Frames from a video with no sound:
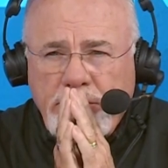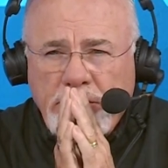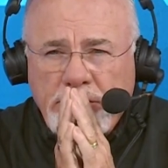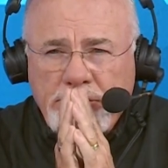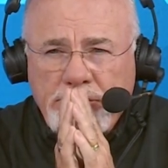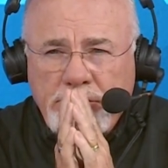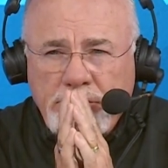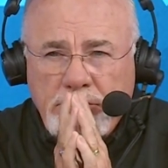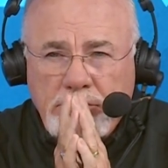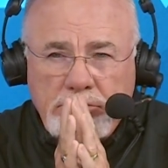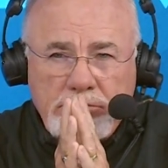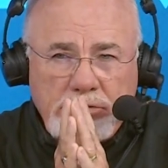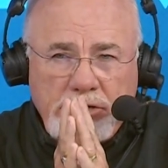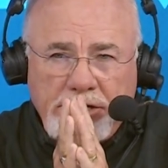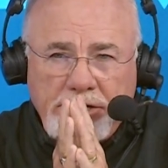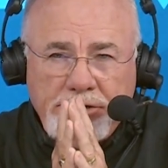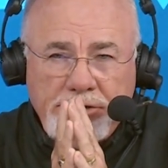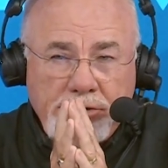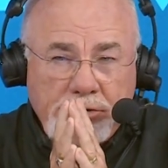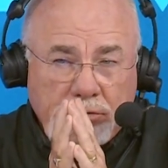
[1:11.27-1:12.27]
personal
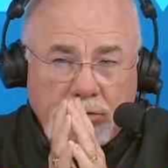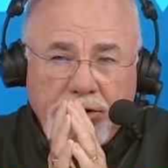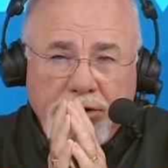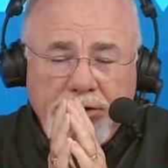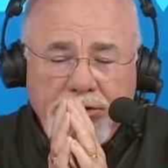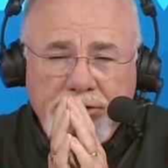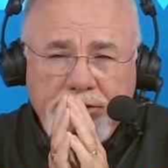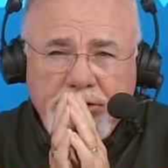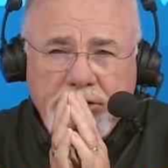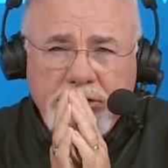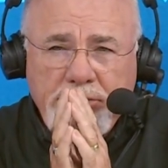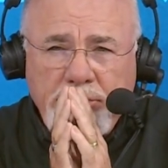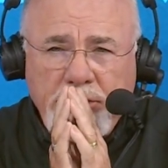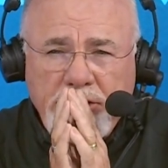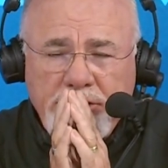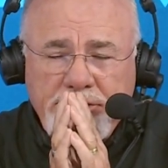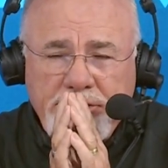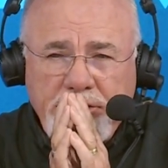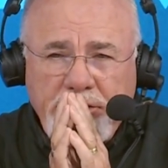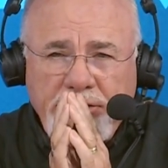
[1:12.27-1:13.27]
is three to six
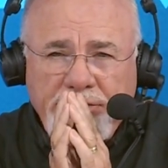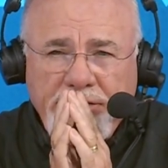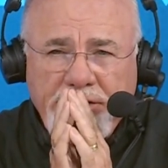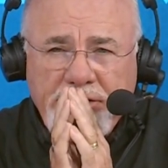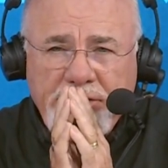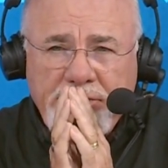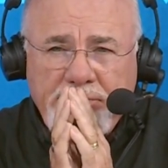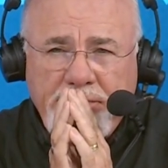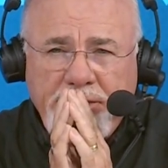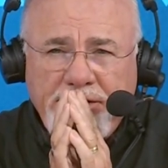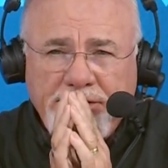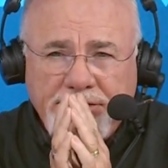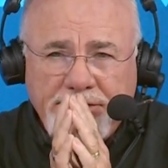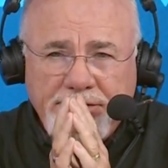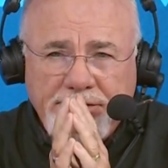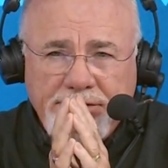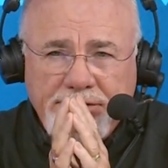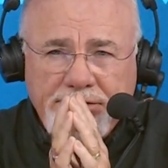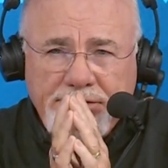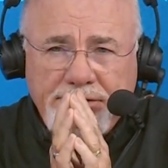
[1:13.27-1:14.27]
months of
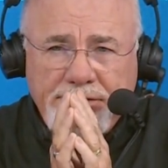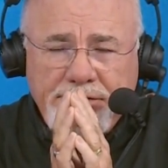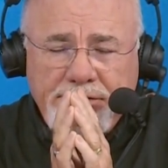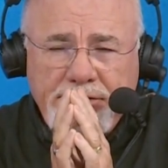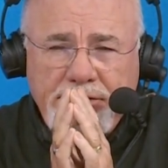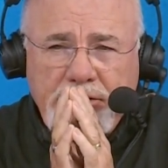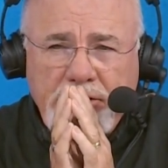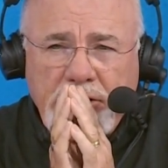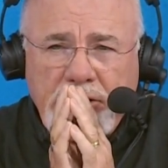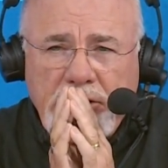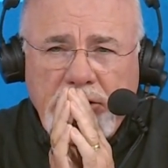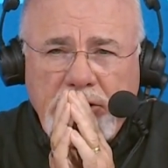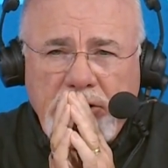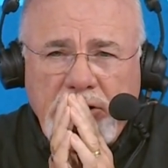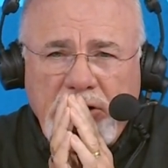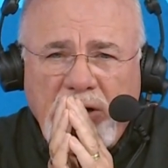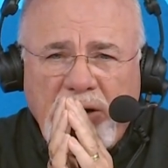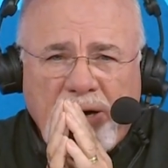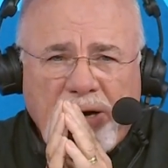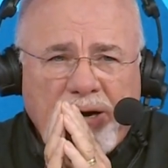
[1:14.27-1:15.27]
expenses.
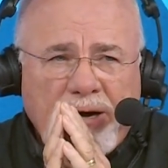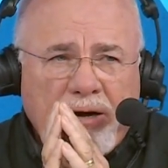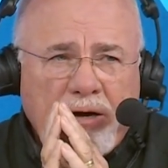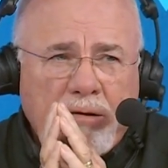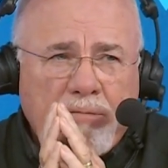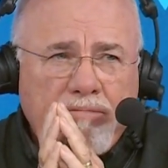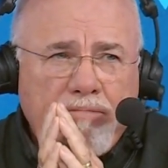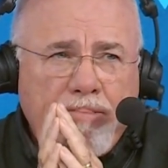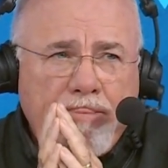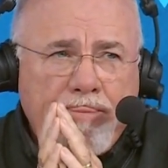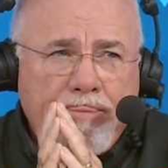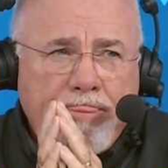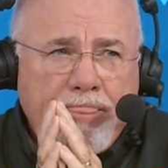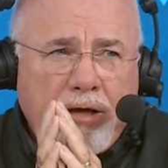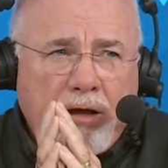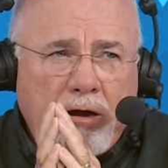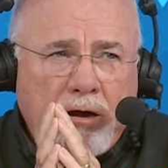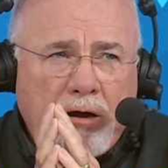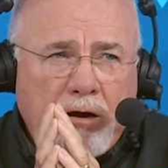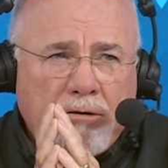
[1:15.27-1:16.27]
Um,
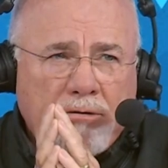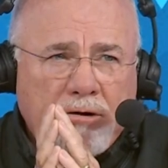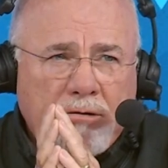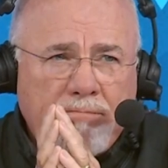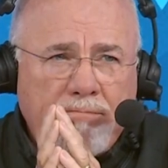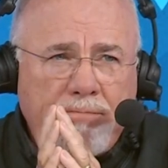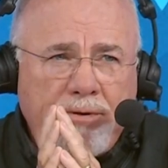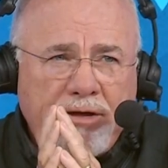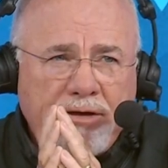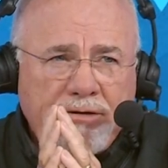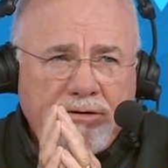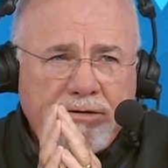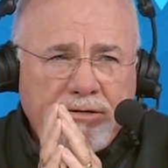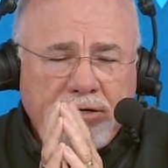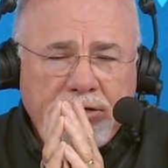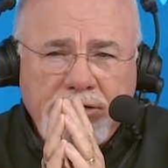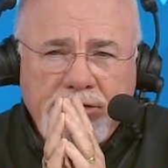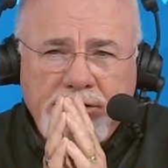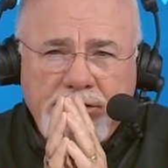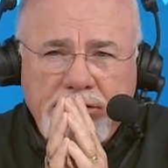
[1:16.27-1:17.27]
on a
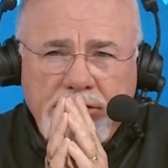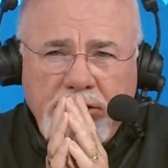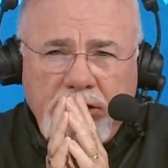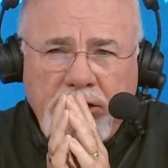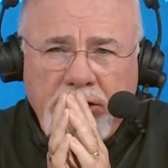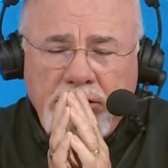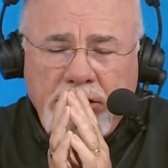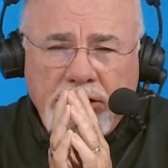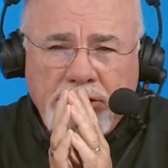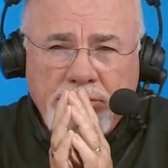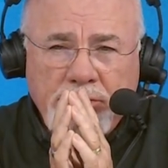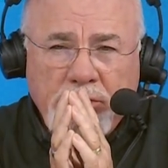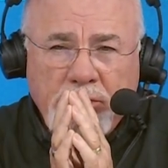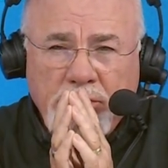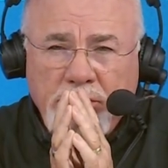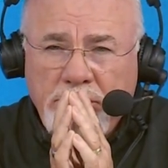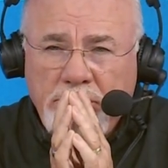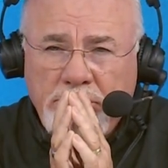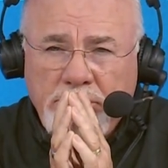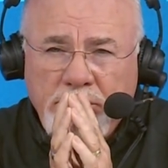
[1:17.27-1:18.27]
business, and that's what
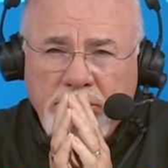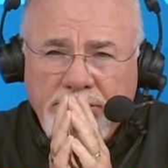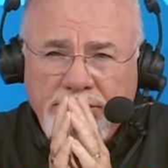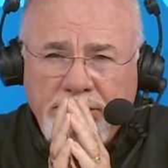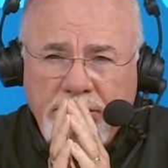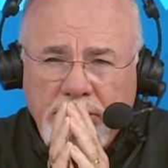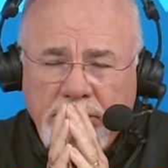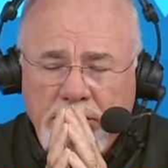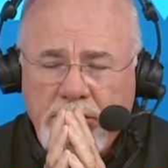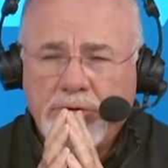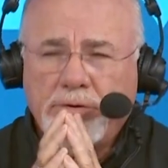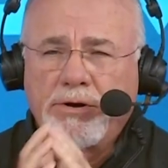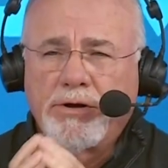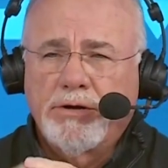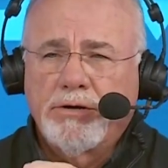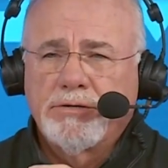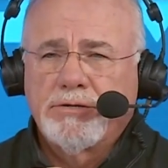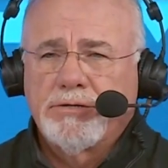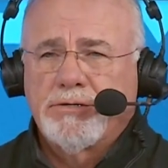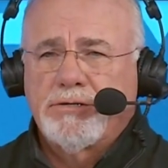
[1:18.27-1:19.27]
a rental portfolio
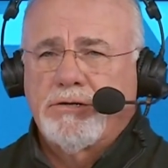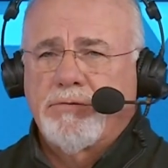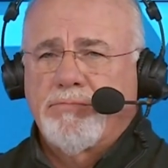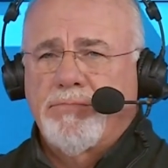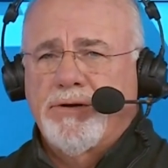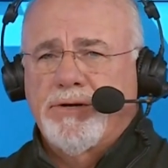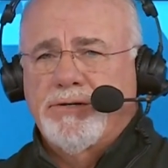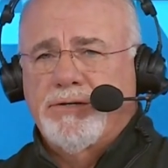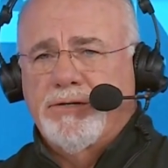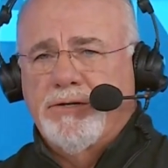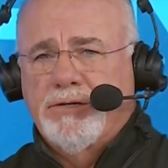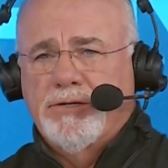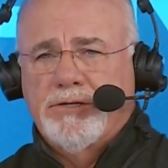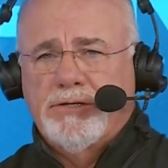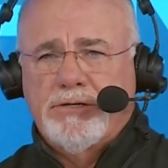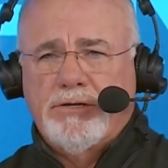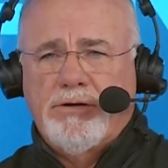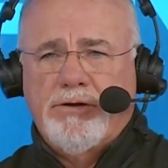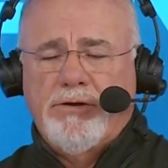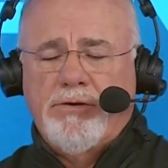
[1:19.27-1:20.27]
is, it's a
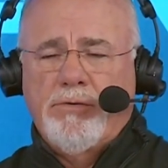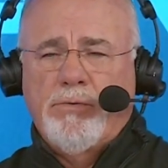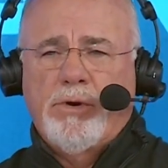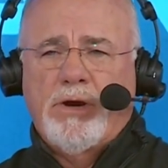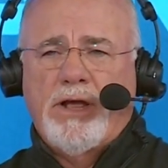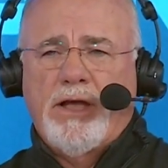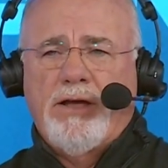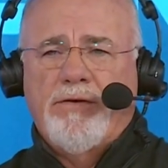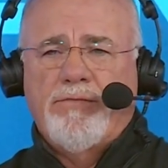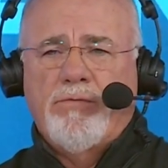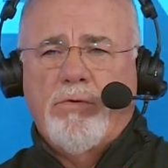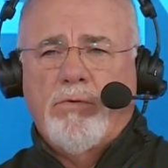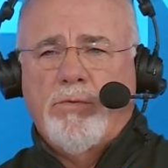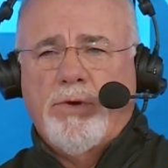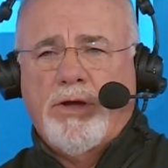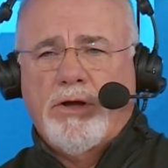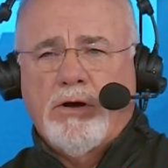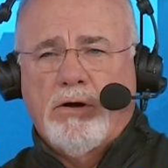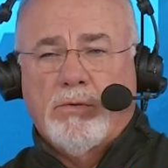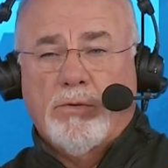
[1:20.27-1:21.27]
business, you would have what
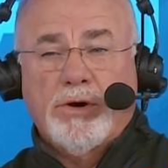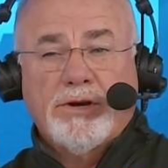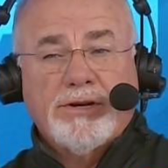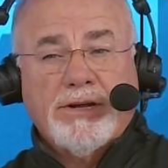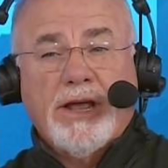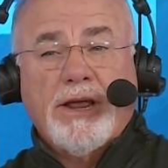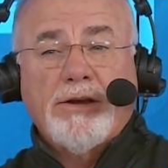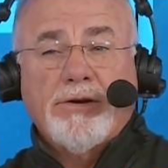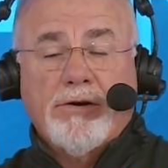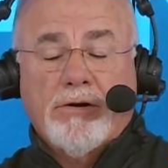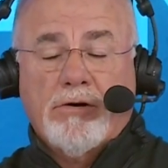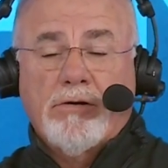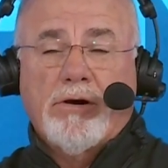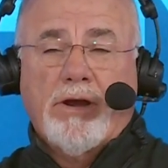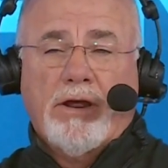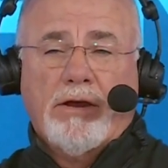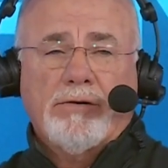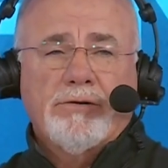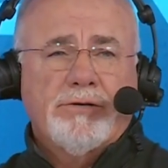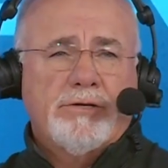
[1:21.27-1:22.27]
we call retained
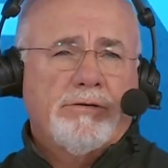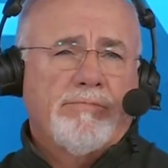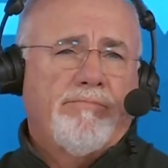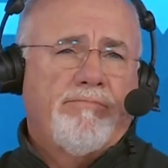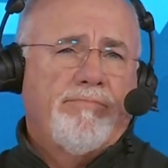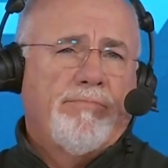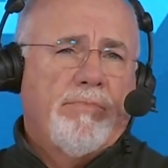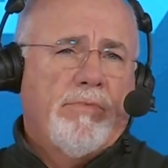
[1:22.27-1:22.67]
earnings.